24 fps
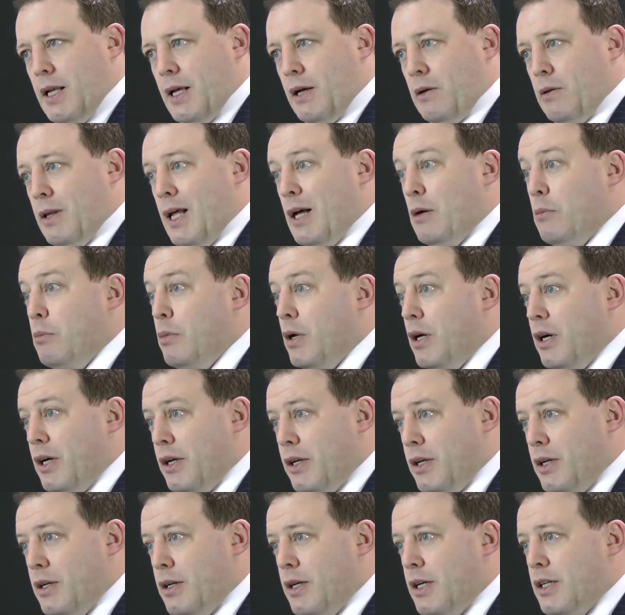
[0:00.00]
legal
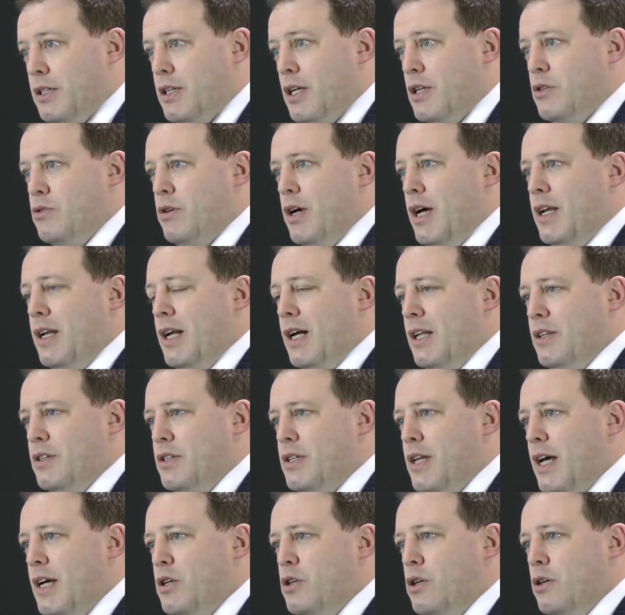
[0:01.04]
helpline, etc.,
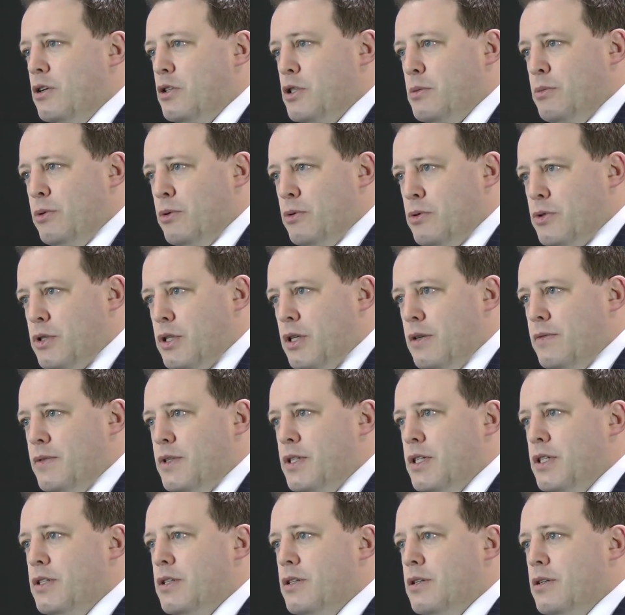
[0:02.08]
enhanced HR support
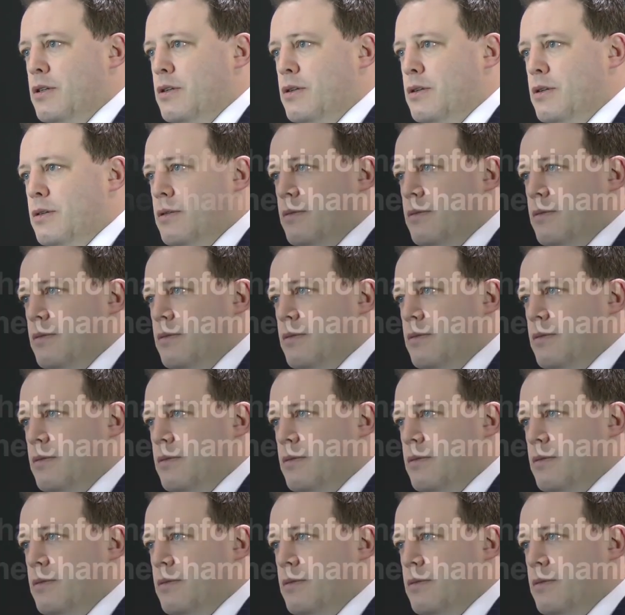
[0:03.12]
services.